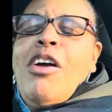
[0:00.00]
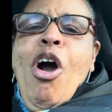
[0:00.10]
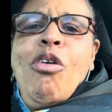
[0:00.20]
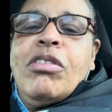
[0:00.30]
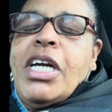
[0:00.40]

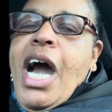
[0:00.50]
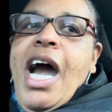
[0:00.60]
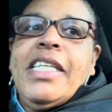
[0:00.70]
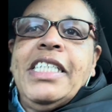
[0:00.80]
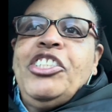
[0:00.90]
oh
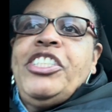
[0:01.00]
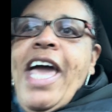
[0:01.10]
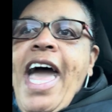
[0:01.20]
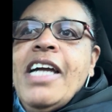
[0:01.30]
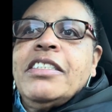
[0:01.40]
God, and
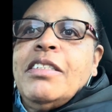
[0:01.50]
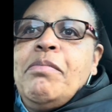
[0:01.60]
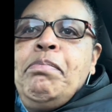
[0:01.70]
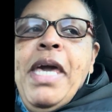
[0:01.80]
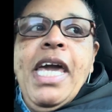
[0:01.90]
jacks.
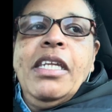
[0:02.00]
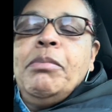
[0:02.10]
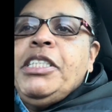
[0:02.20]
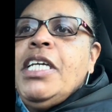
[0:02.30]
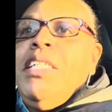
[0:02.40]
Man, let
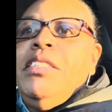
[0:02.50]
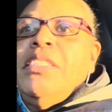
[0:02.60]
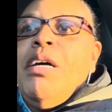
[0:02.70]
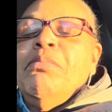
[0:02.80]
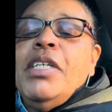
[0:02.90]
me tell you
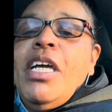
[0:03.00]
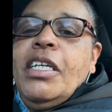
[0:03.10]
something.